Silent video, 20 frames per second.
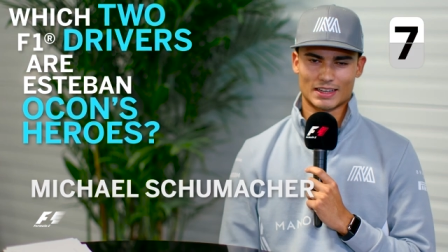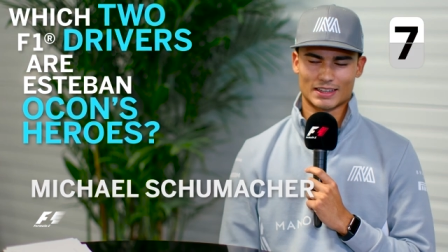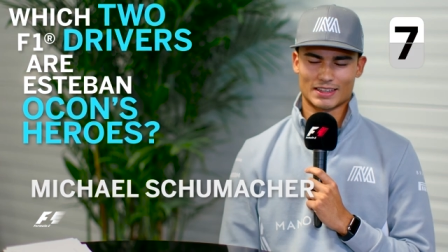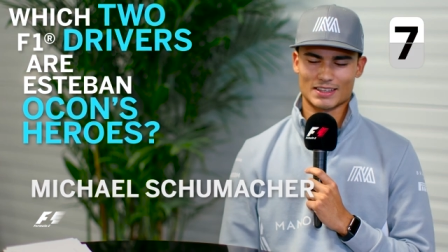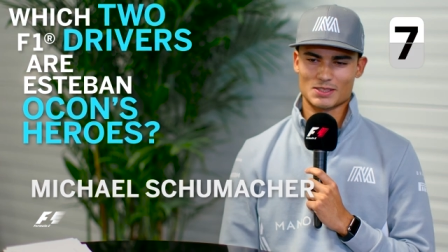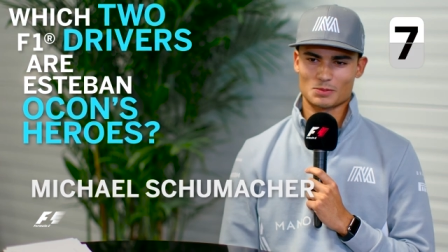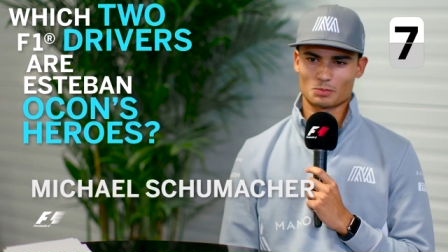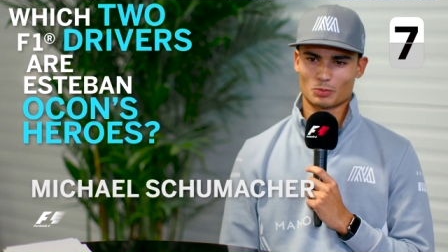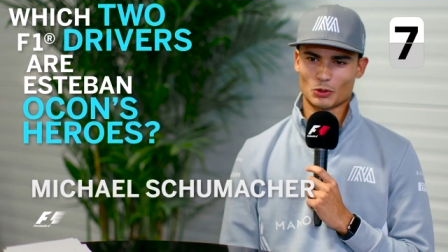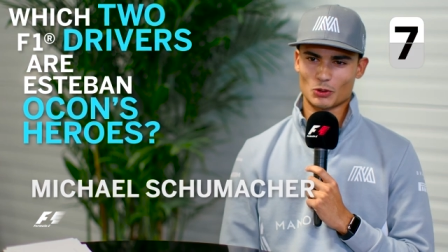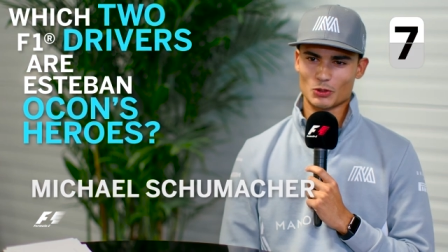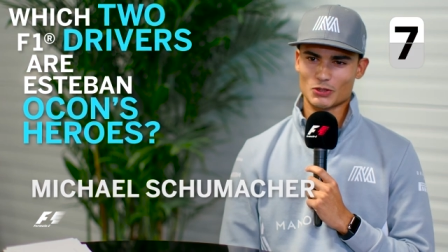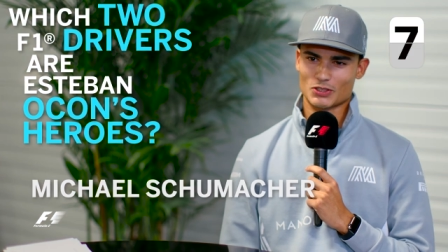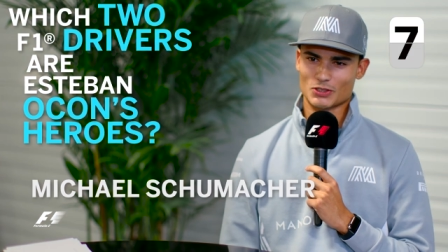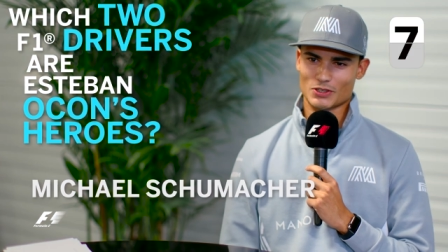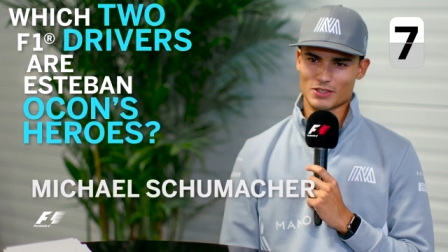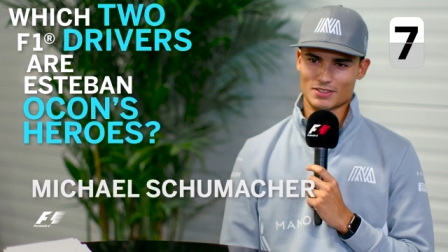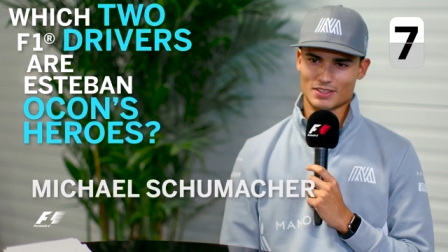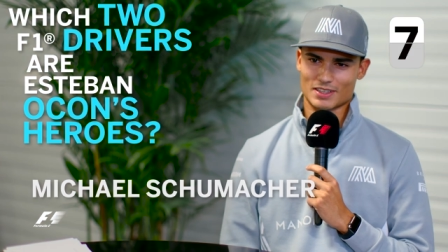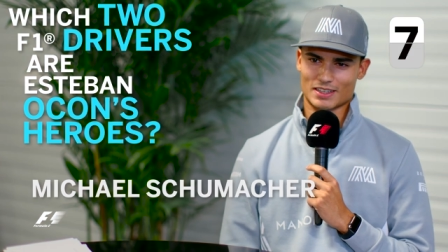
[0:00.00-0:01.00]
I guess
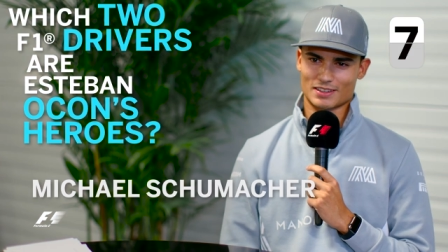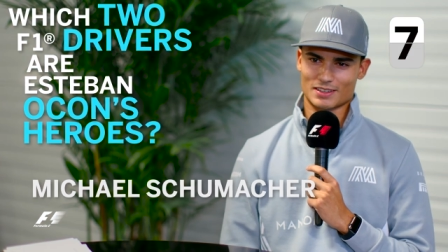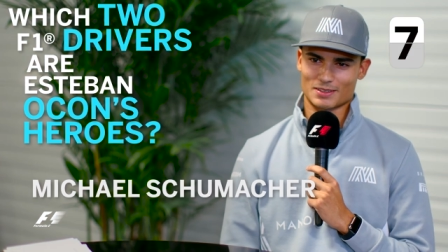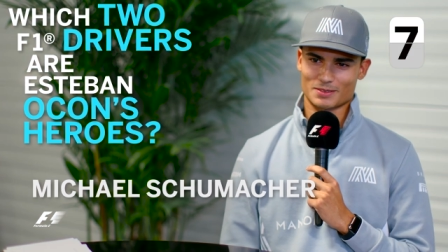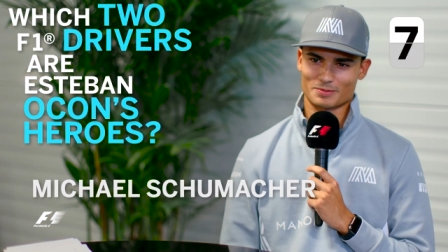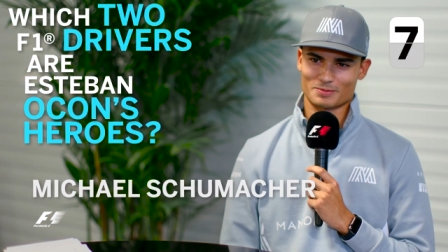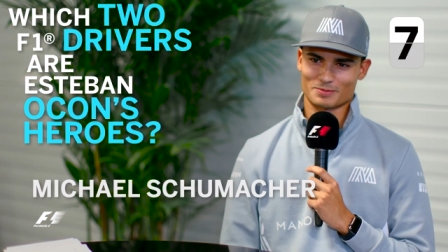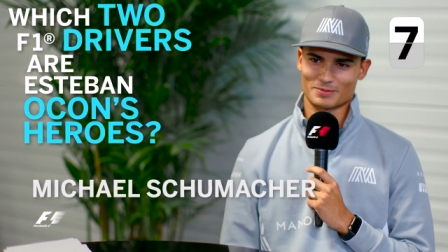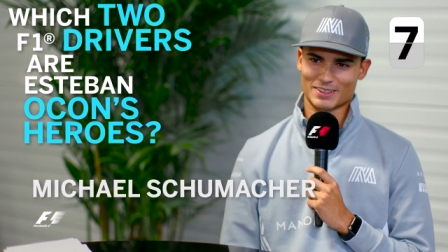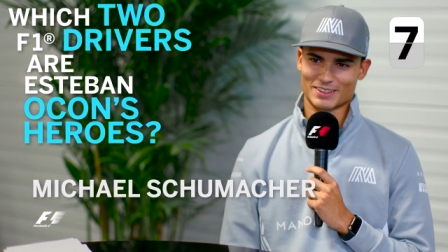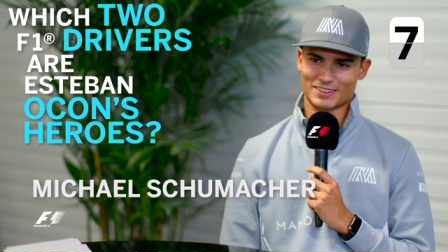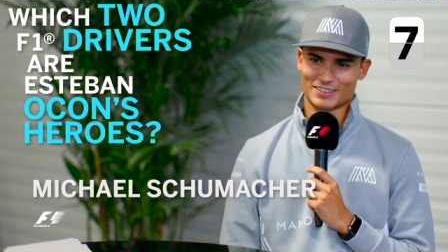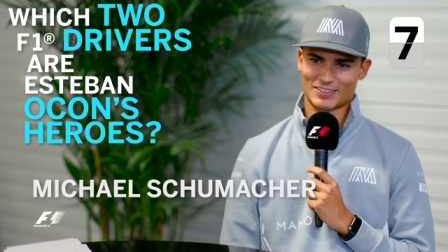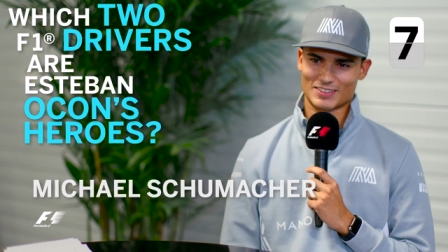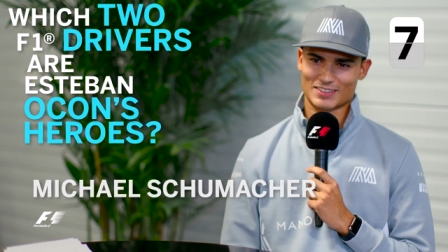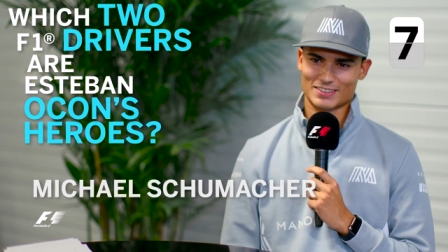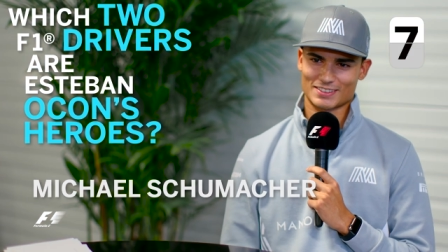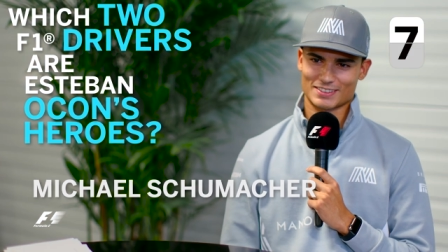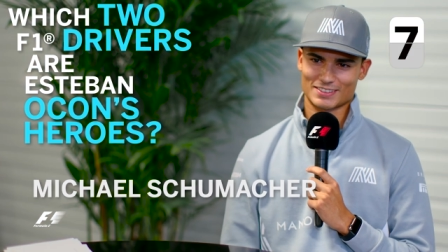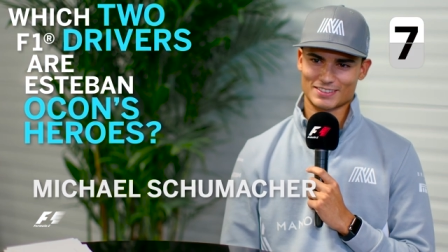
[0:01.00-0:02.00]
Prost or Senna, but
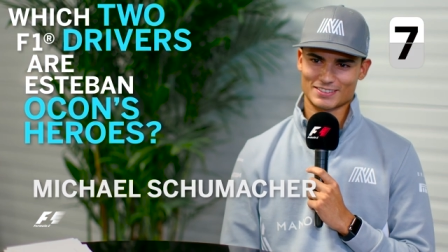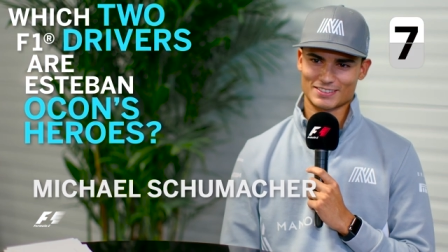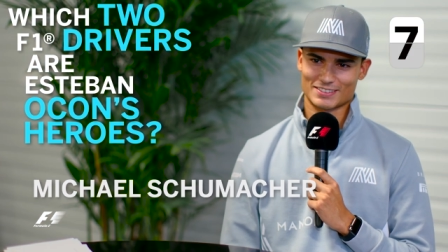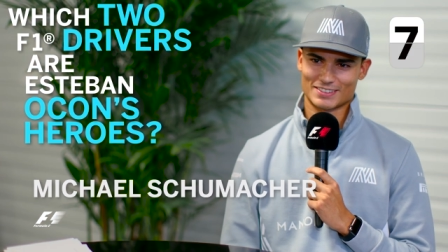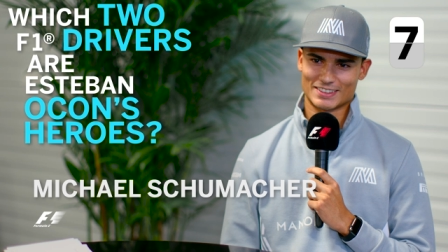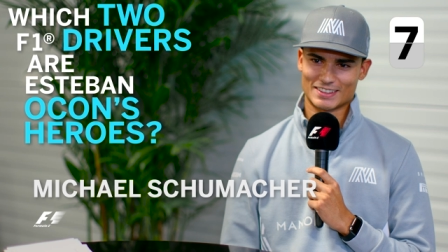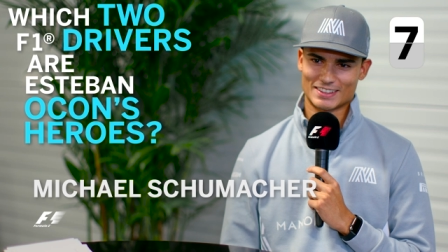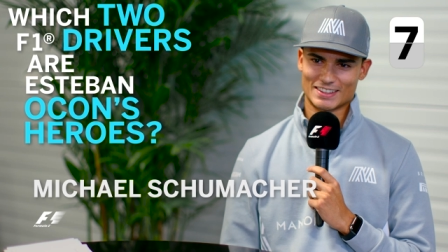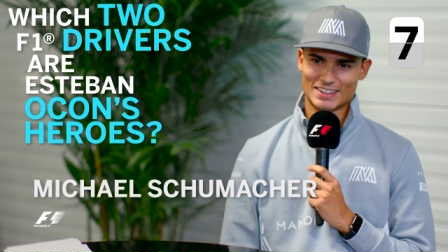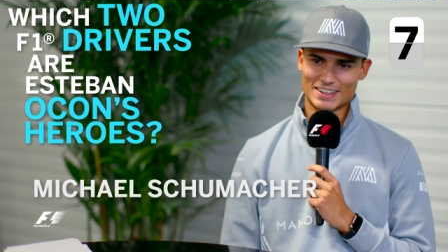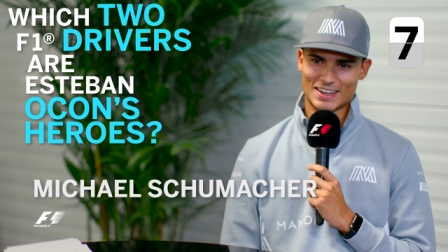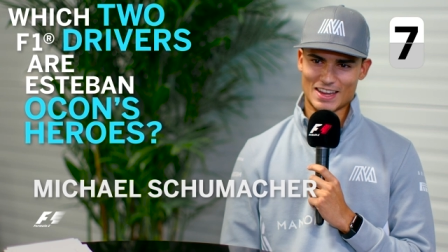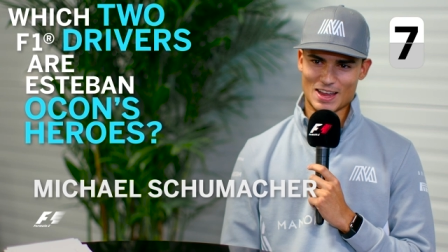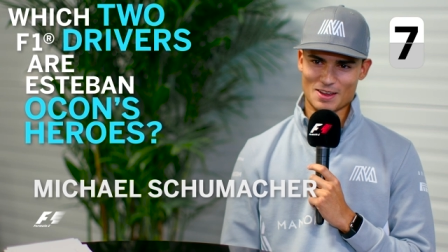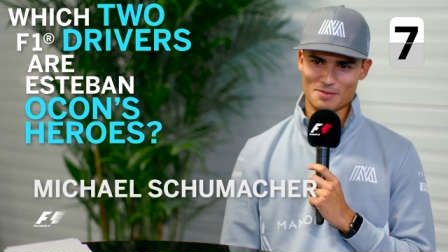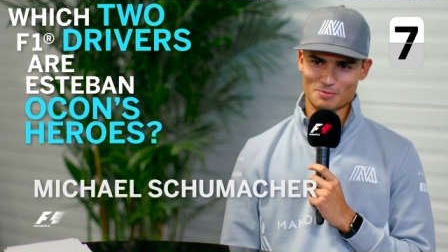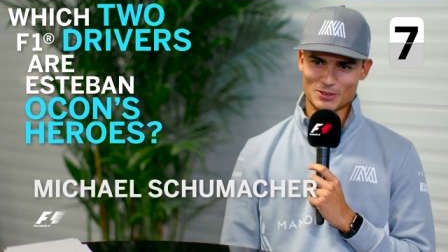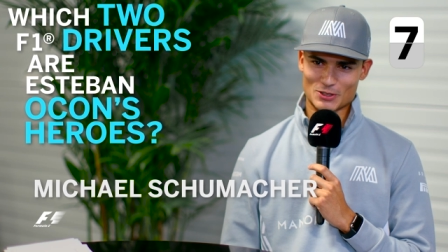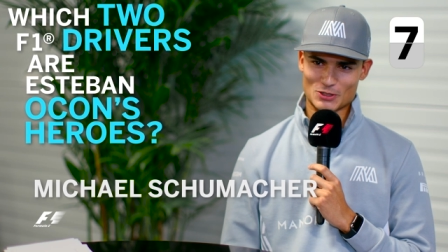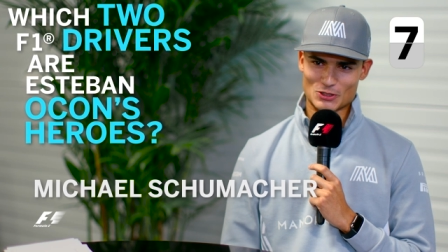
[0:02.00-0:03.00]

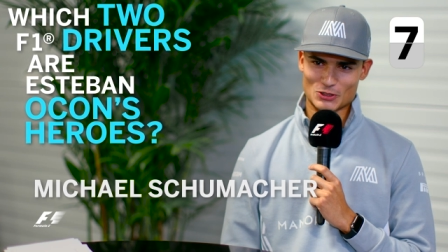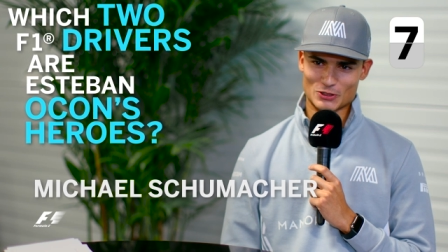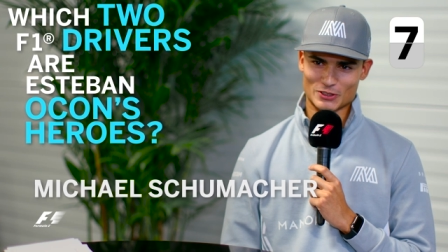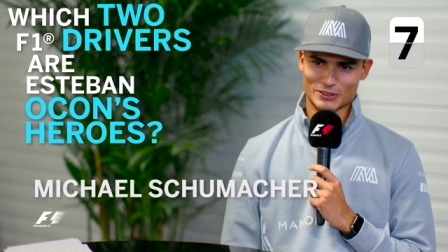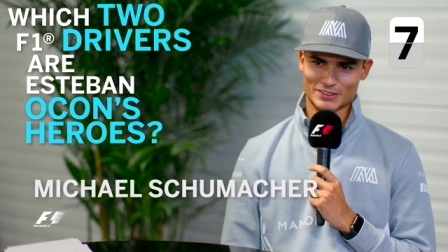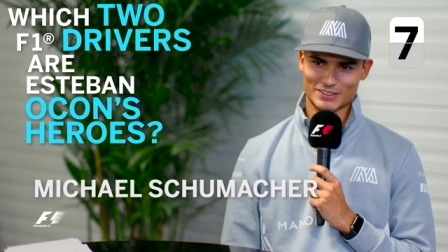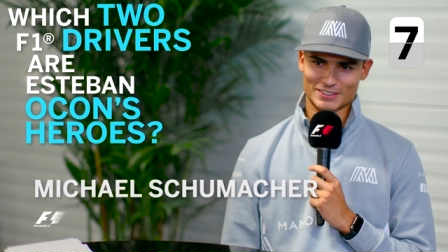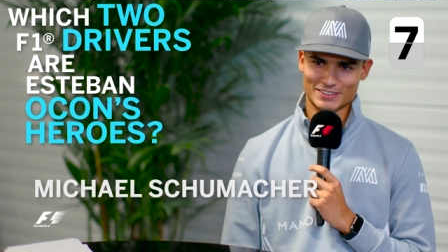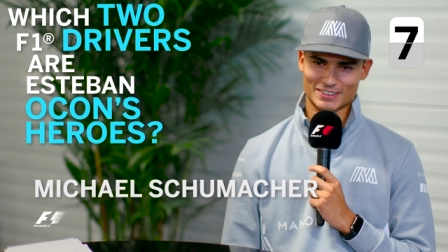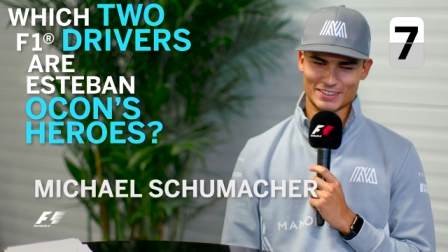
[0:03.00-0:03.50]
I'm not sure.